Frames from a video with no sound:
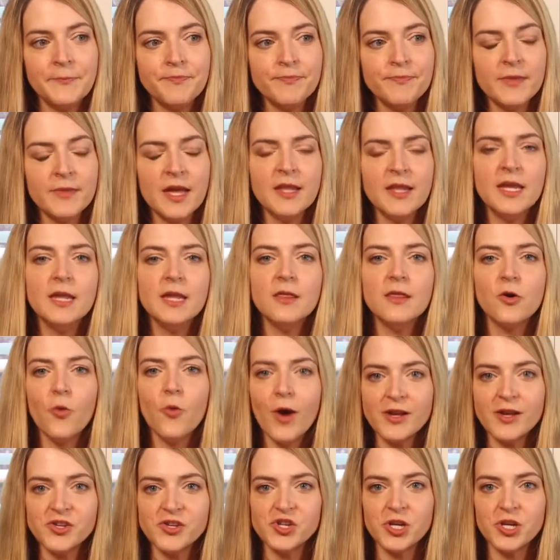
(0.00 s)
And the
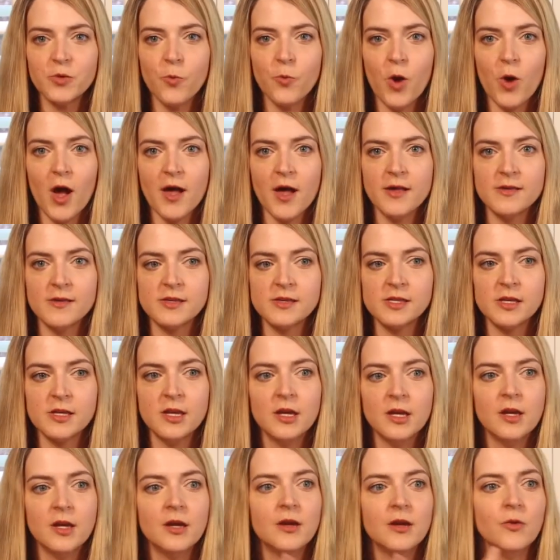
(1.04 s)
question was,
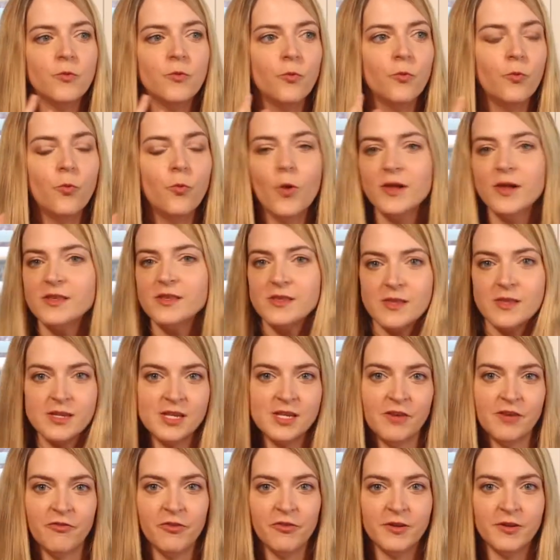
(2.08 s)
what's the
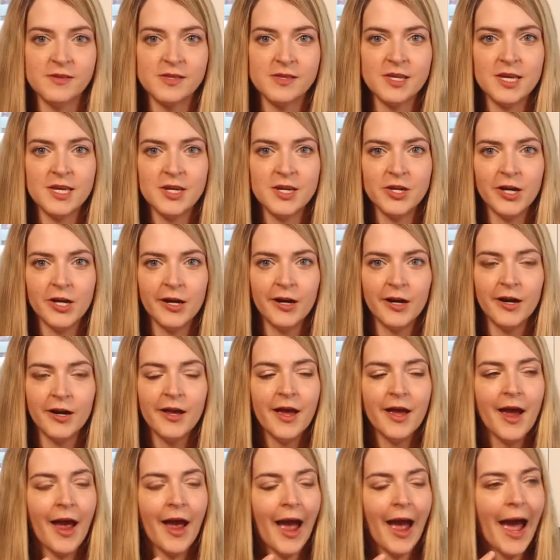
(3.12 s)
difference here?
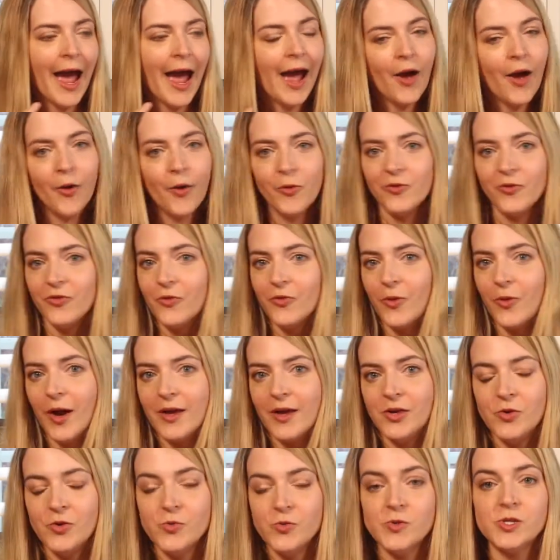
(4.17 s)
How do I
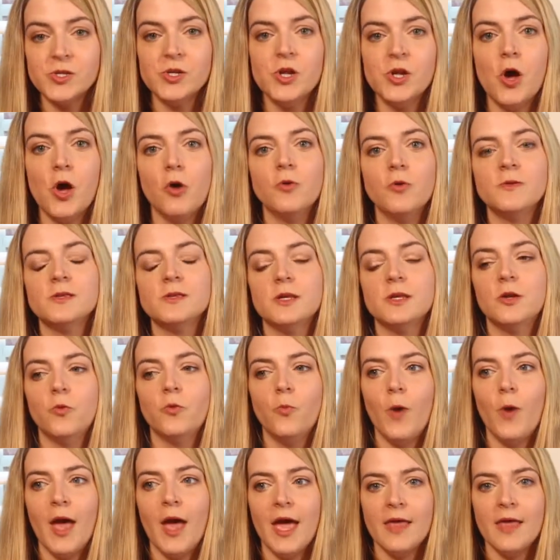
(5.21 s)
use notes in a
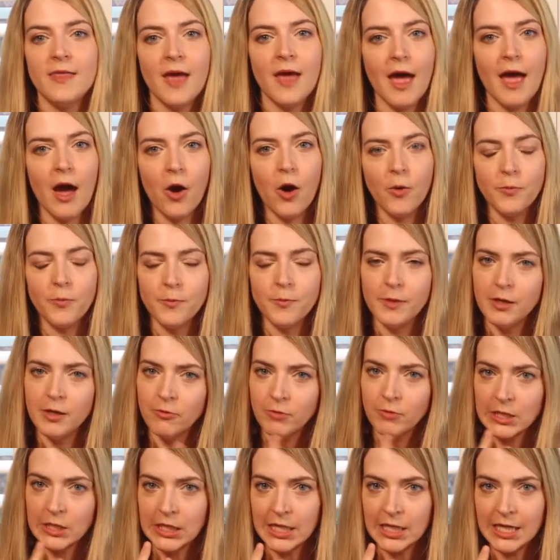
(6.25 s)
way that help me
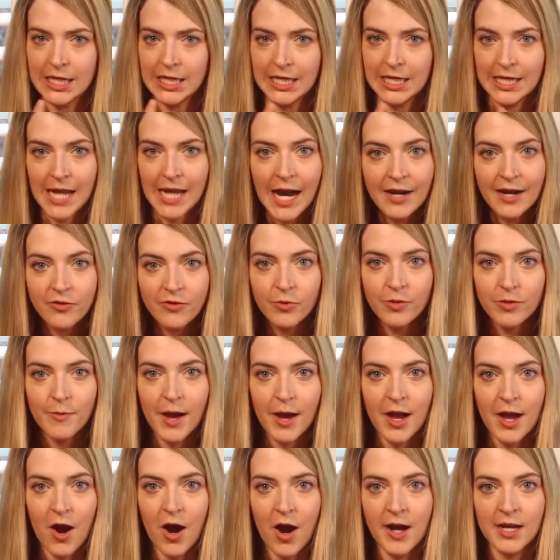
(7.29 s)
really connect with
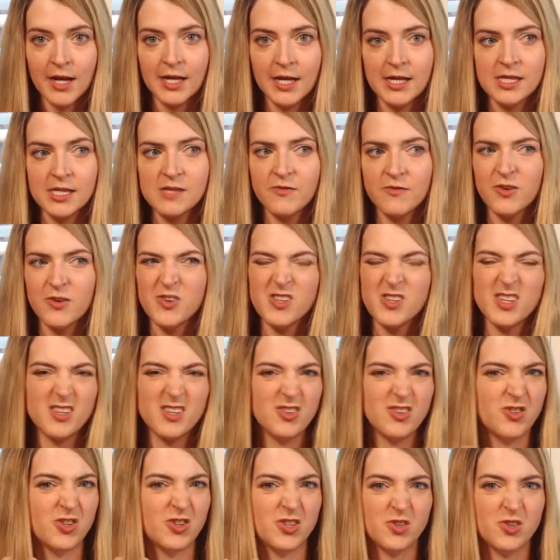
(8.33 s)
my audience
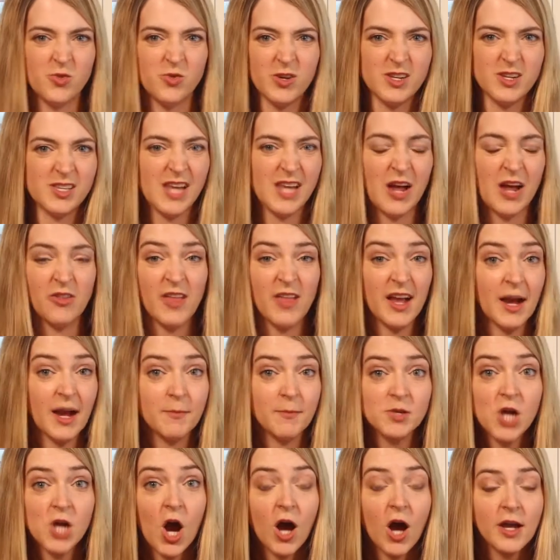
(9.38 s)
versus just sort of sound like I'm
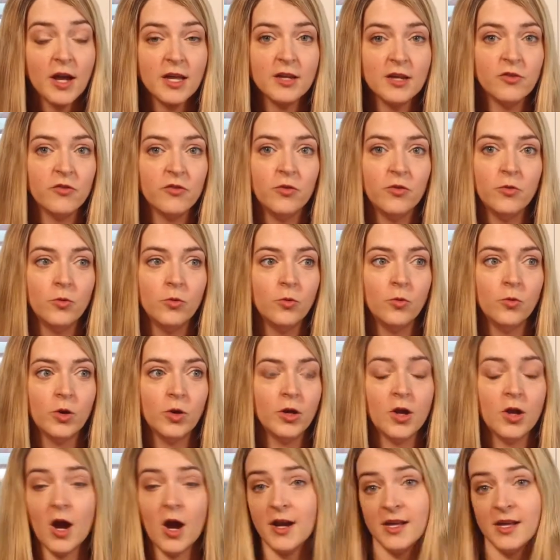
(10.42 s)
talking to
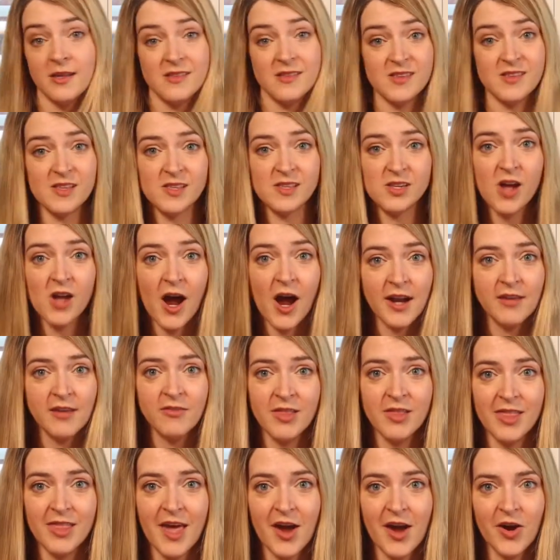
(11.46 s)
an audience that's not
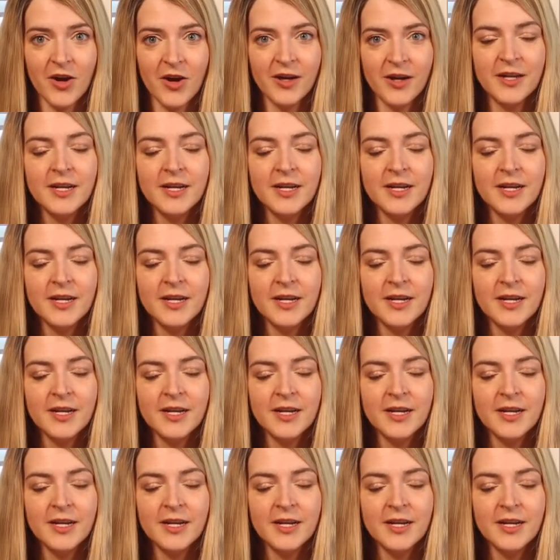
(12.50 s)
even there?